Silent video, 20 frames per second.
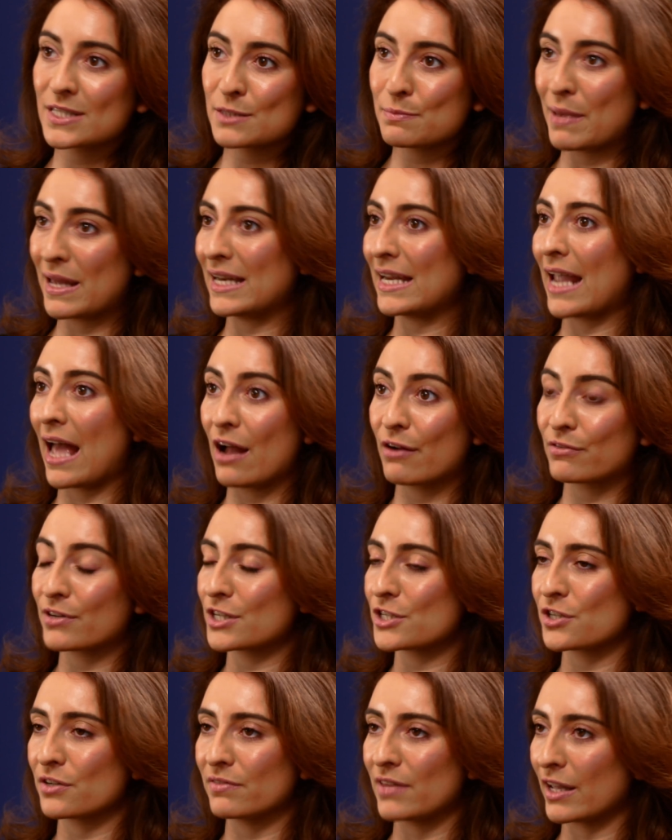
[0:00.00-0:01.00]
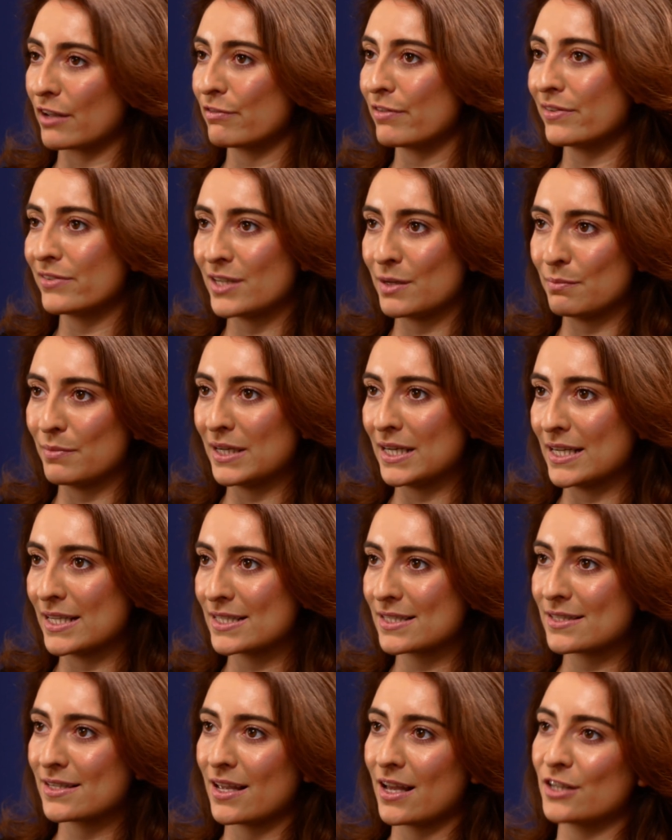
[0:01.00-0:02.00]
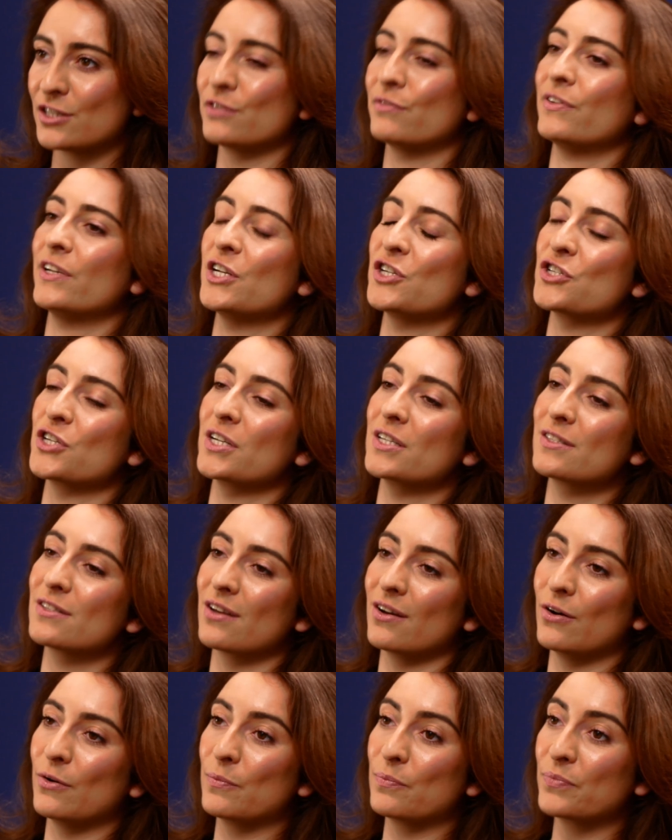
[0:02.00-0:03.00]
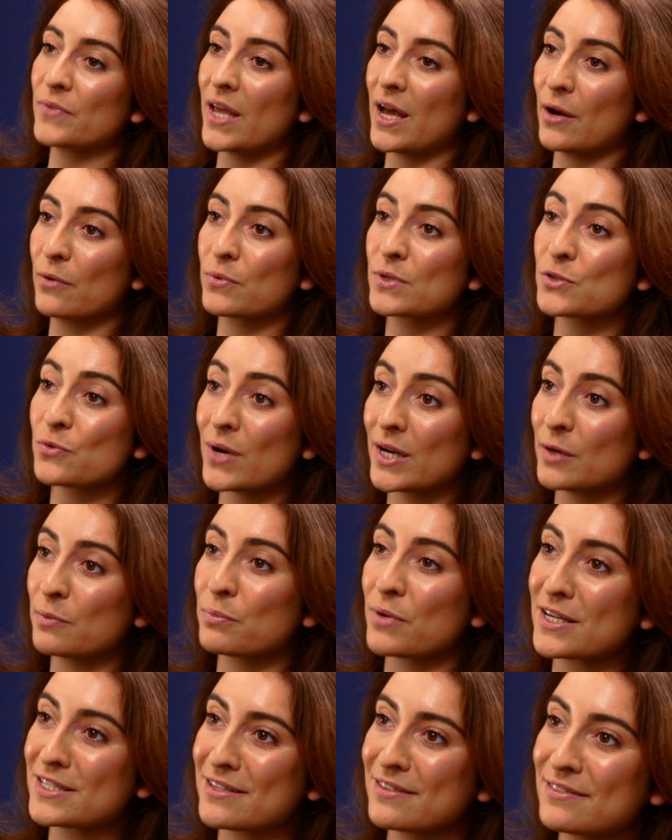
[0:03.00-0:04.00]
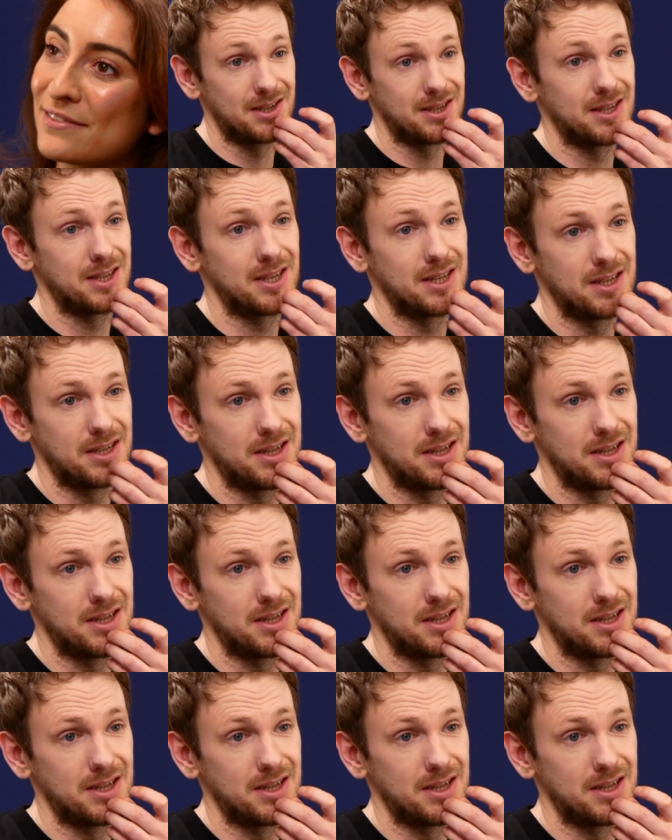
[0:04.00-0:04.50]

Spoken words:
spending average of like 50 minutes to finish it. So yeah, it was quite impressive.